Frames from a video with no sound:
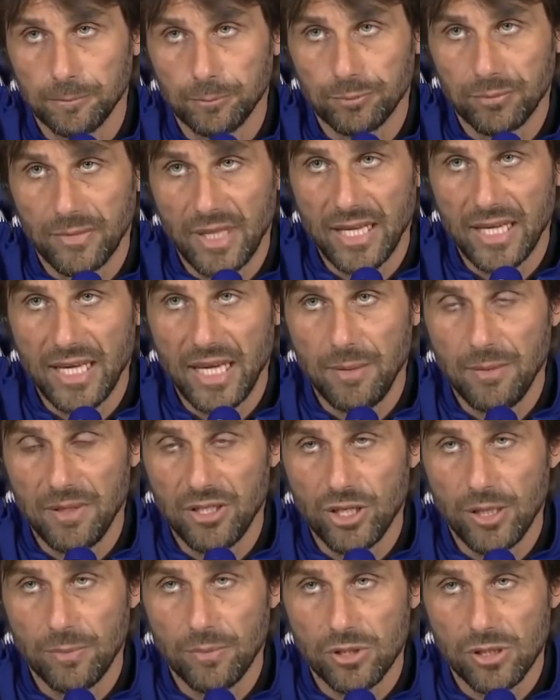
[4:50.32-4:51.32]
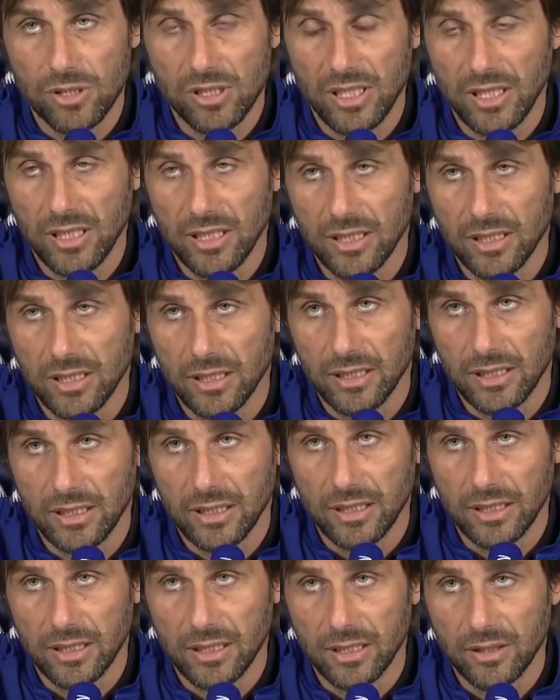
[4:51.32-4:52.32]
the game in Champions League
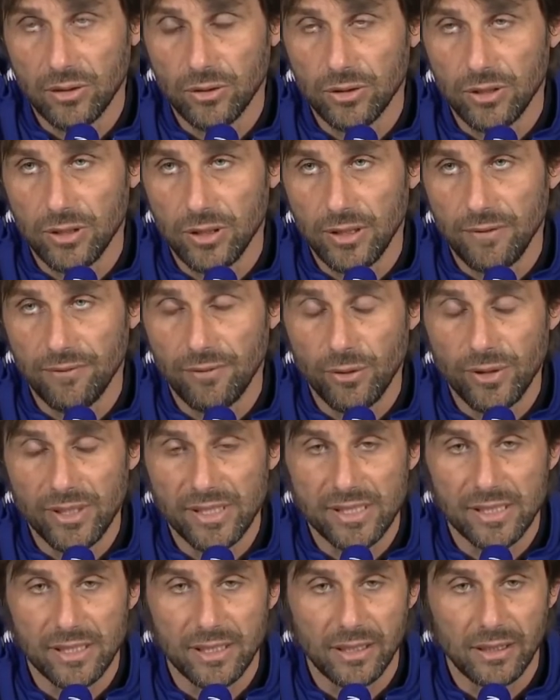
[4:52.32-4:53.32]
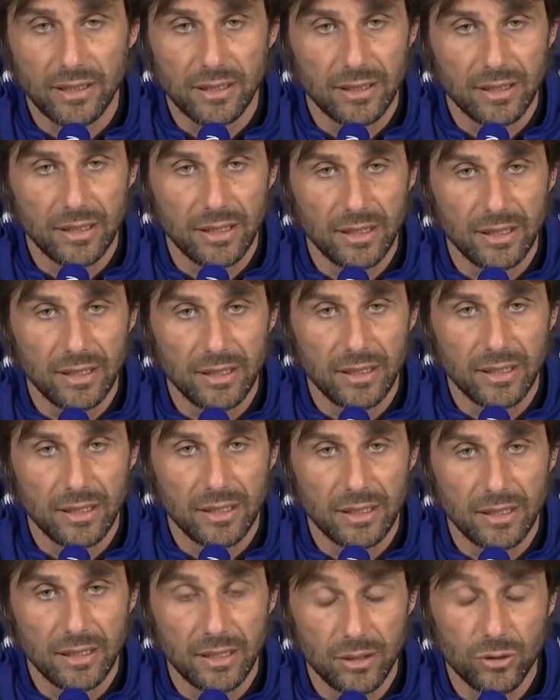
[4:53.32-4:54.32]
could influence
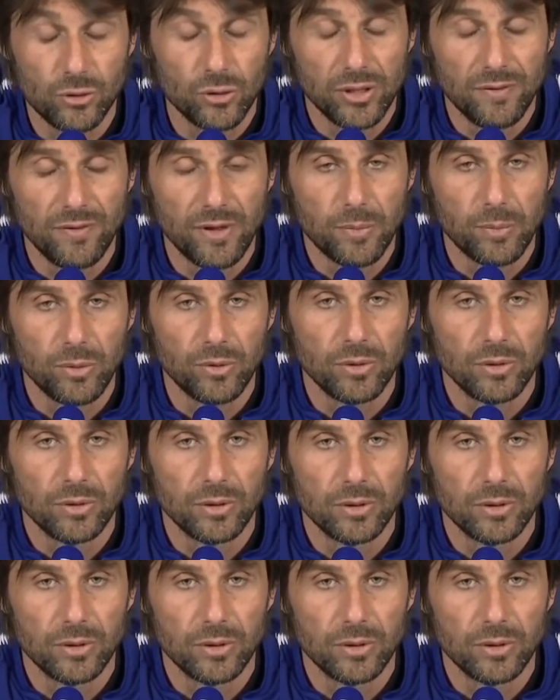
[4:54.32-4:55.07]
to Liverpool.